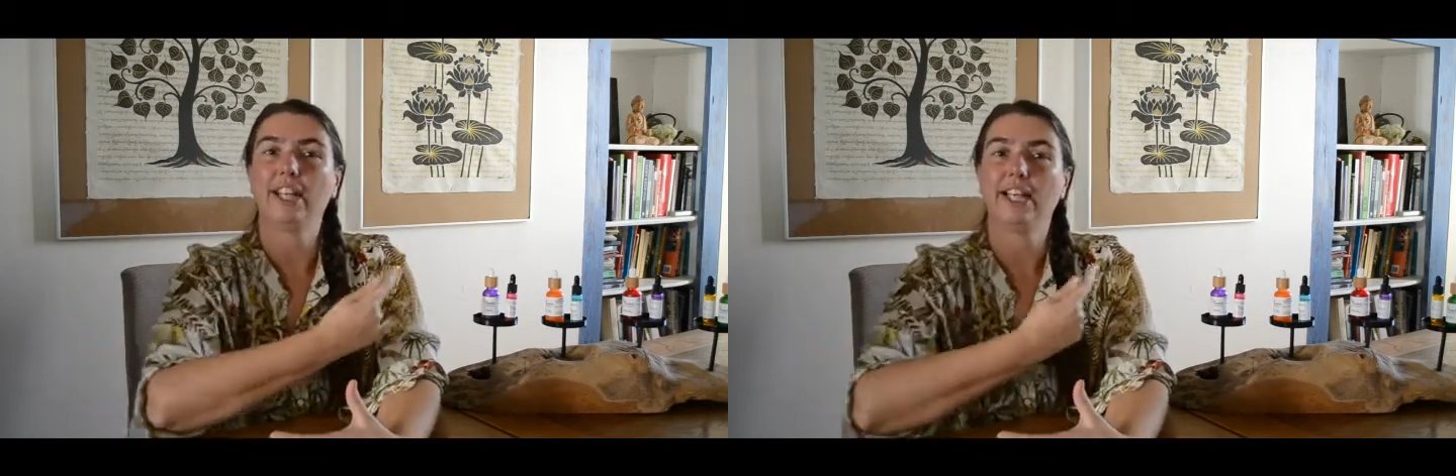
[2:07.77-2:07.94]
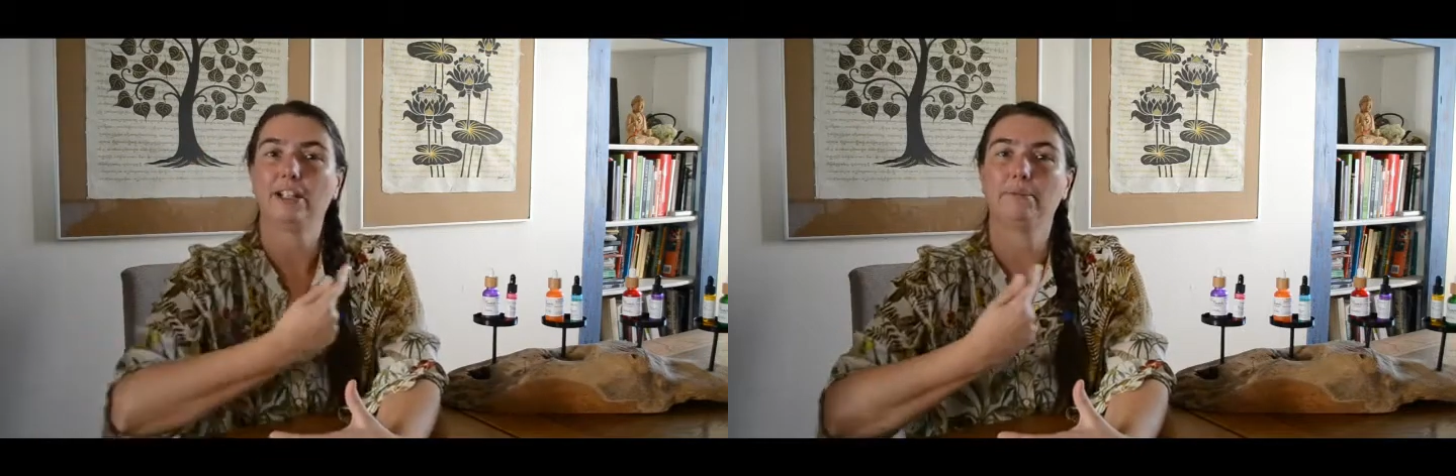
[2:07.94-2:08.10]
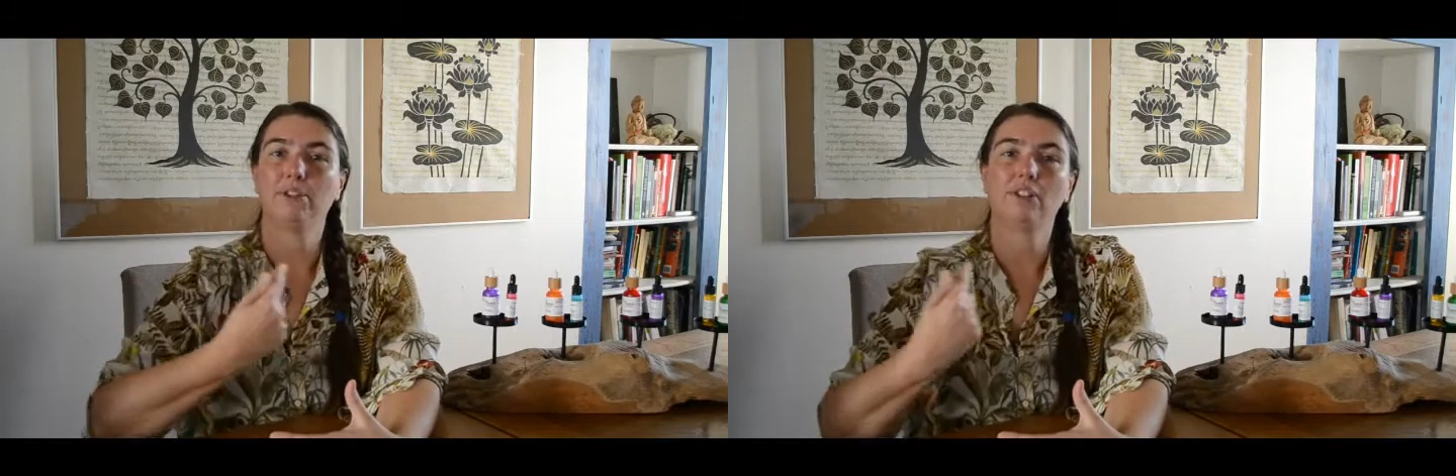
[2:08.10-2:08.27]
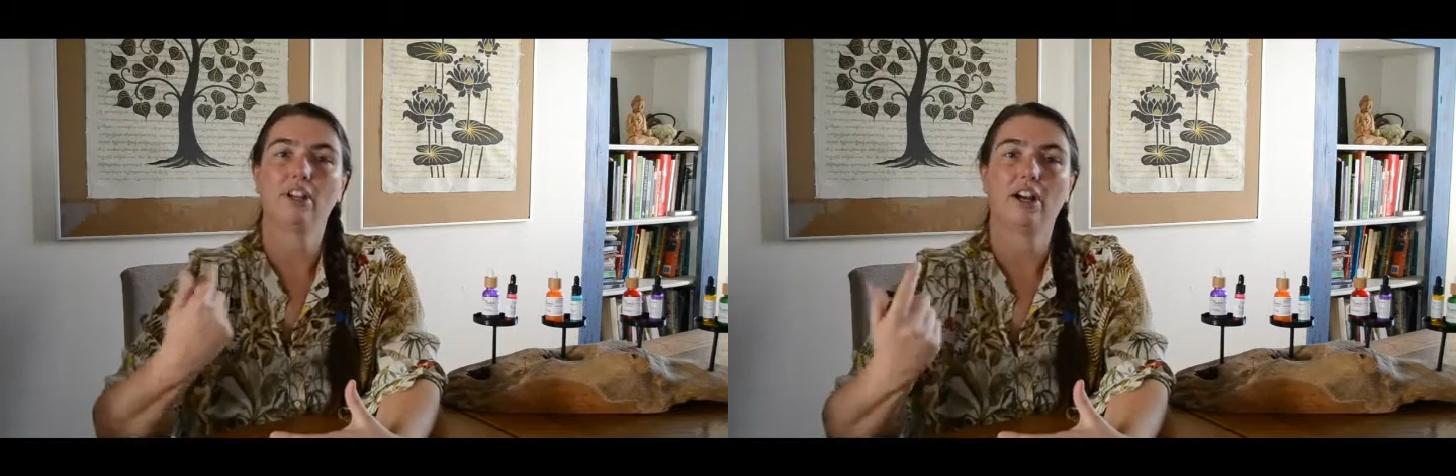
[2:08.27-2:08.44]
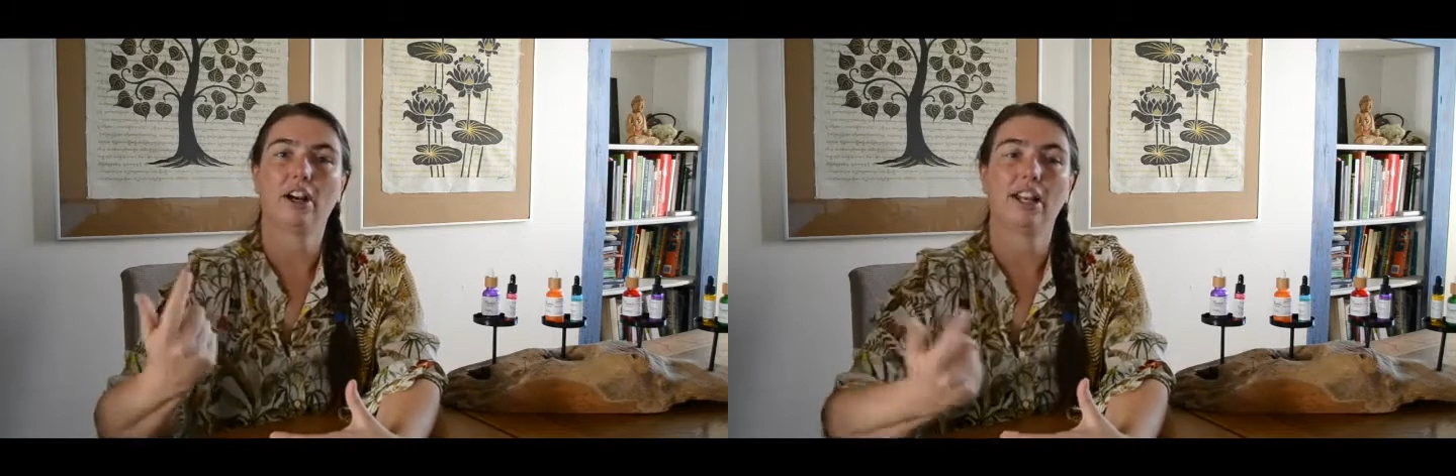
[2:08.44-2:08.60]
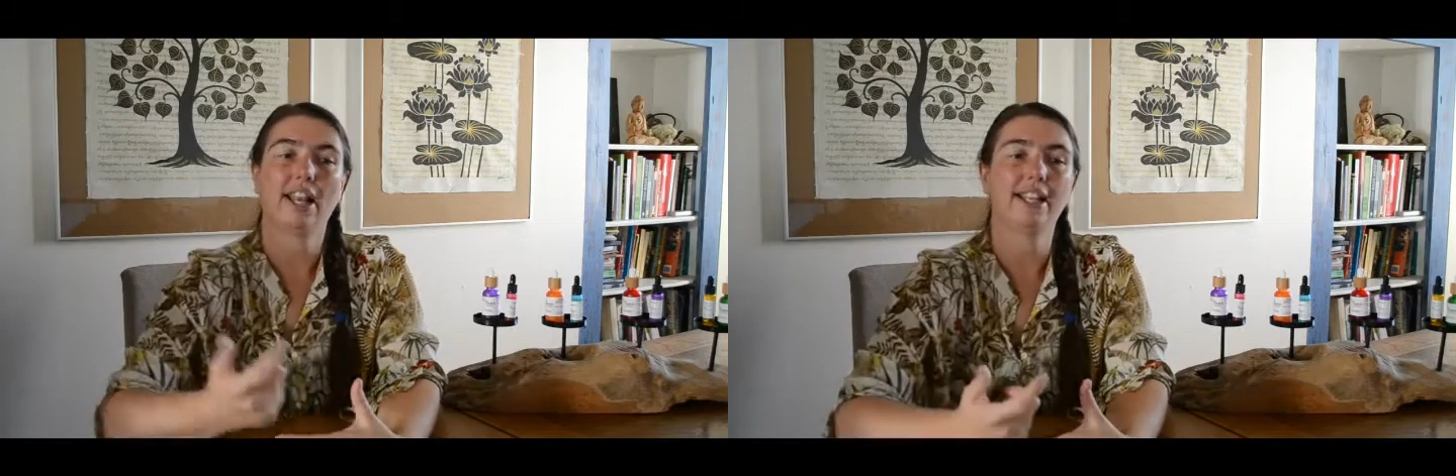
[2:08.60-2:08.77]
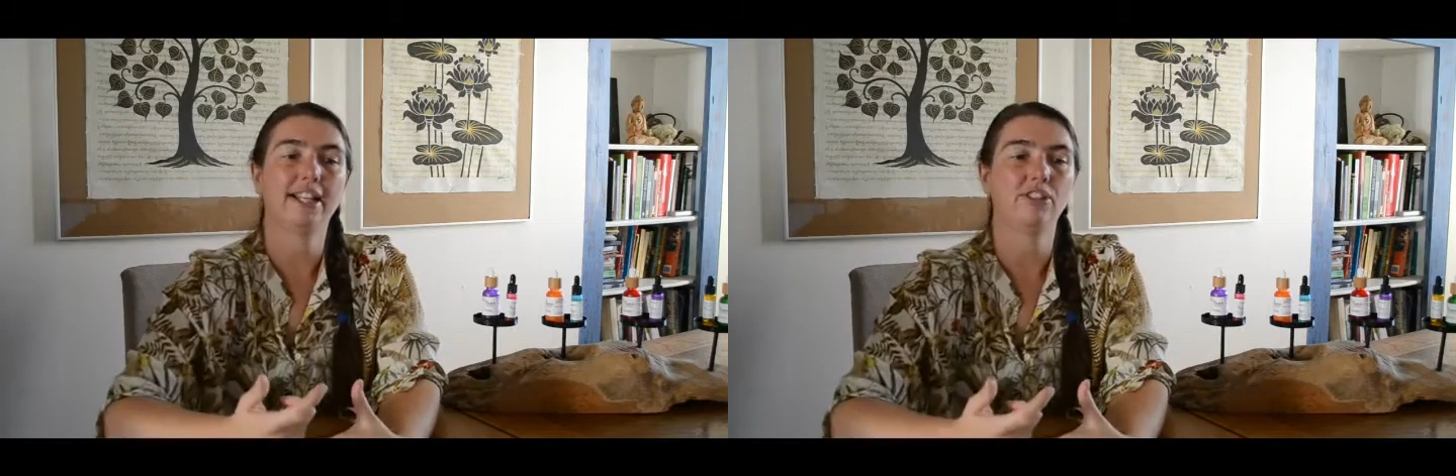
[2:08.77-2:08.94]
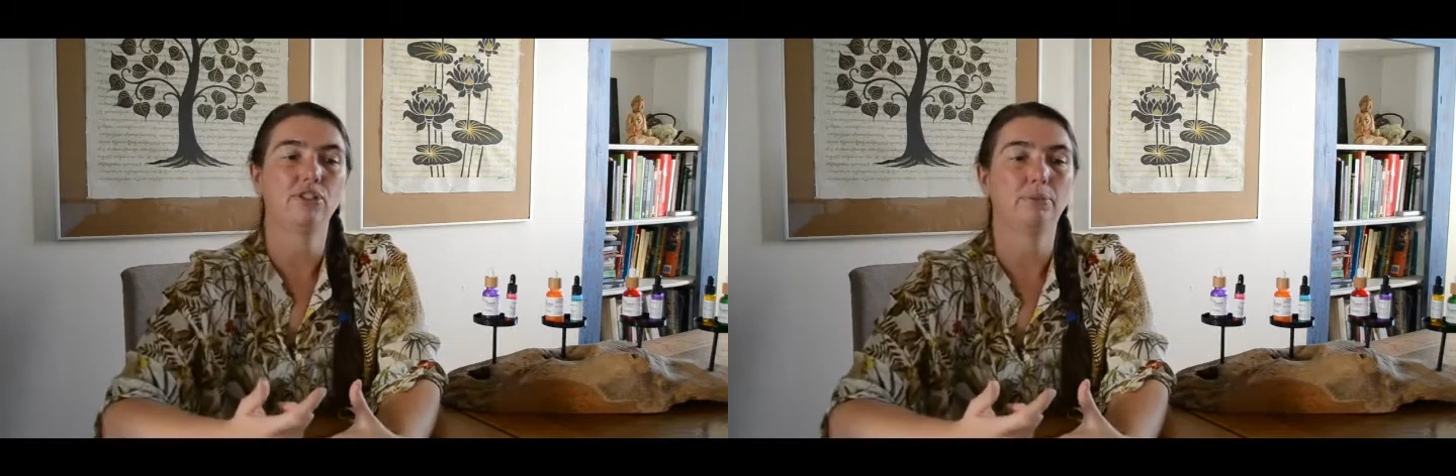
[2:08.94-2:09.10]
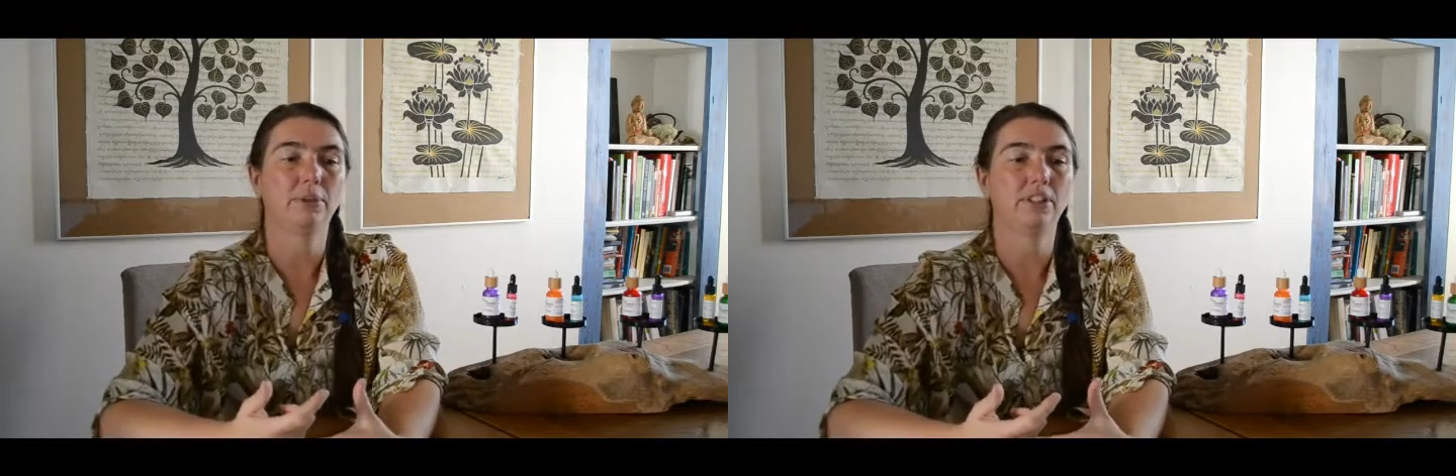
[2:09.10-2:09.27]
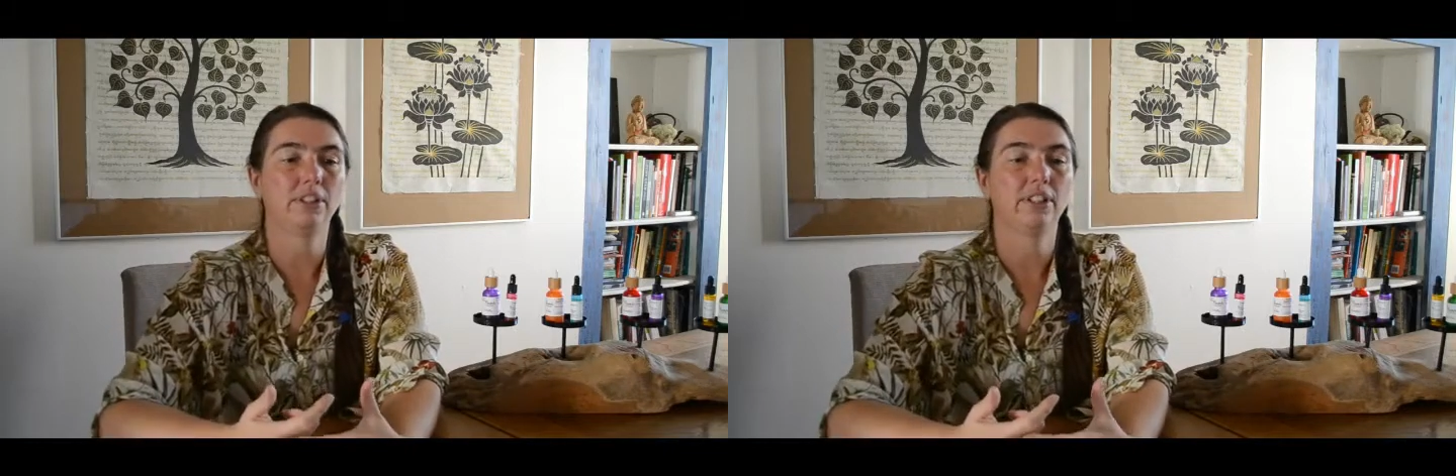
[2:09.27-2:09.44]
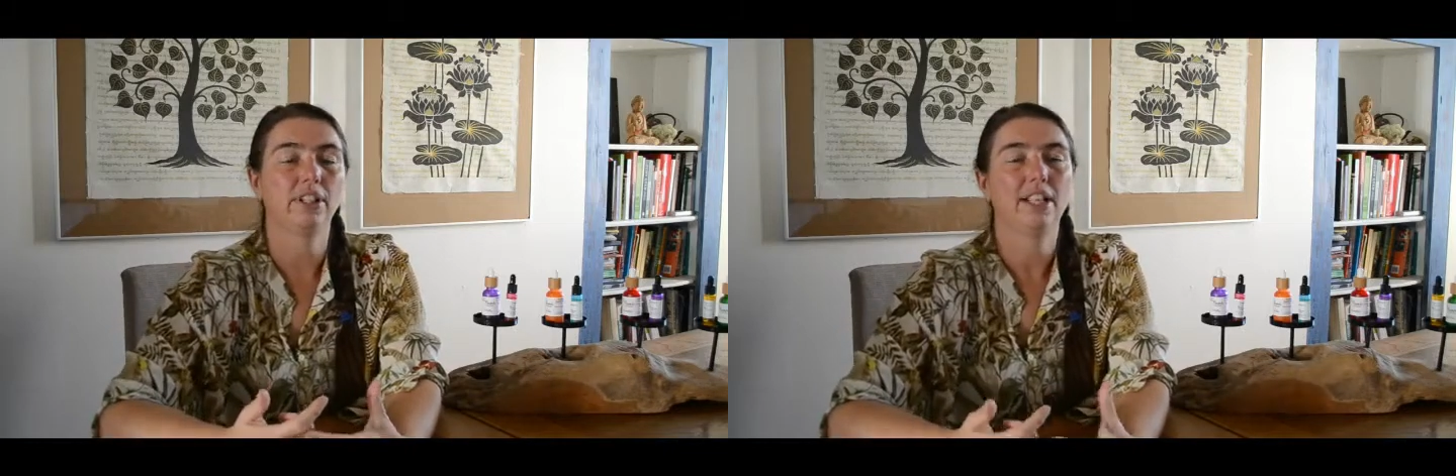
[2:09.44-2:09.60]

elements are like instruments.